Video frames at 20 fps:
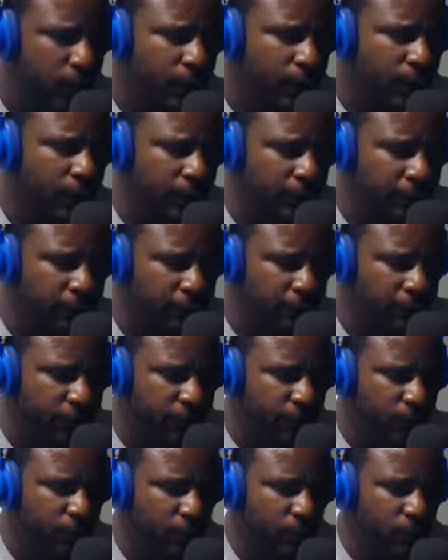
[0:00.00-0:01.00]
if,
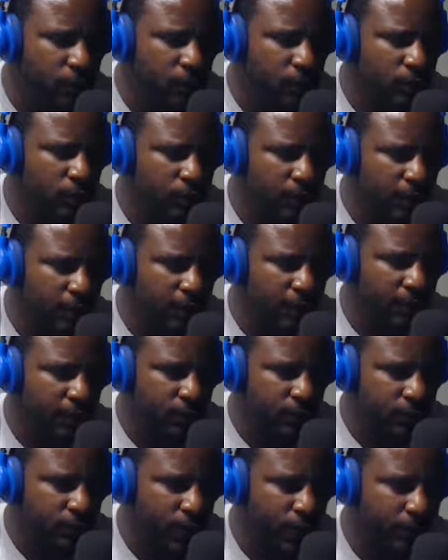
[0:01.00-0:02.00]
say,
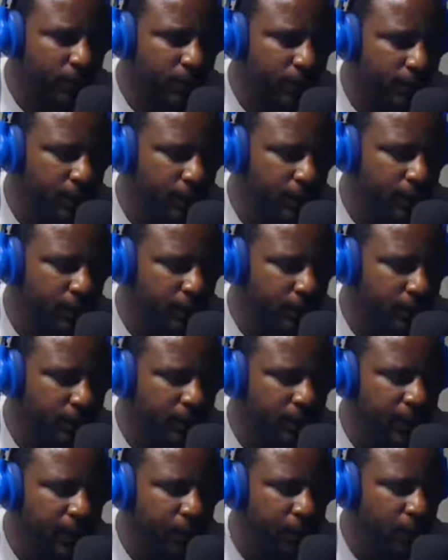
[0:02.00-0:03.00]
hypothetically
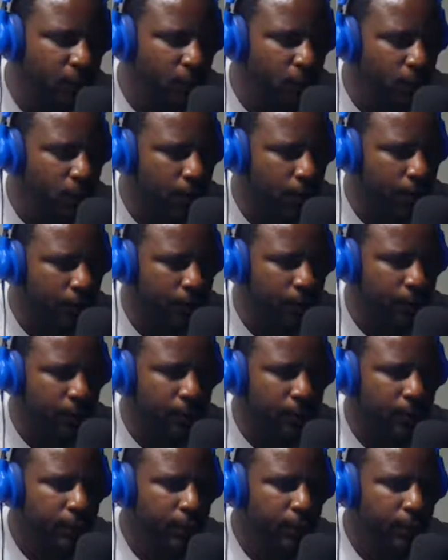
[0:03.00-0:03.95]
speaking, you go out here